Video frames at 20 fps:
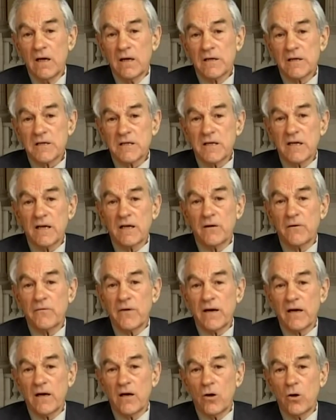just think of
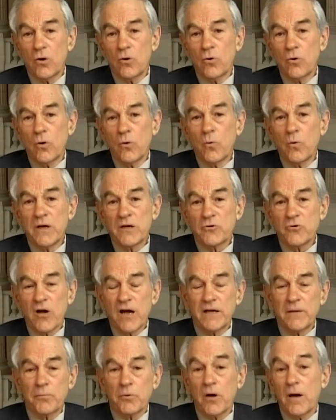how we
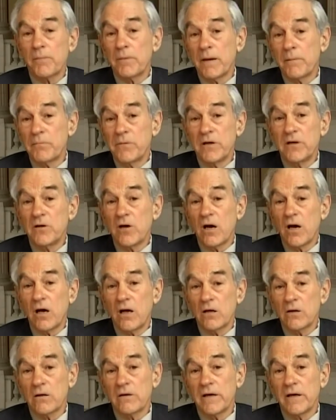tried to prop up the
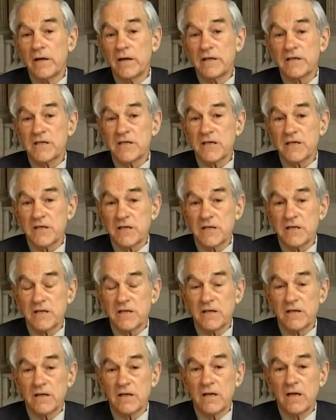dollar in the
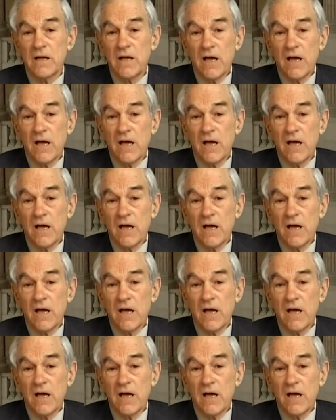60s and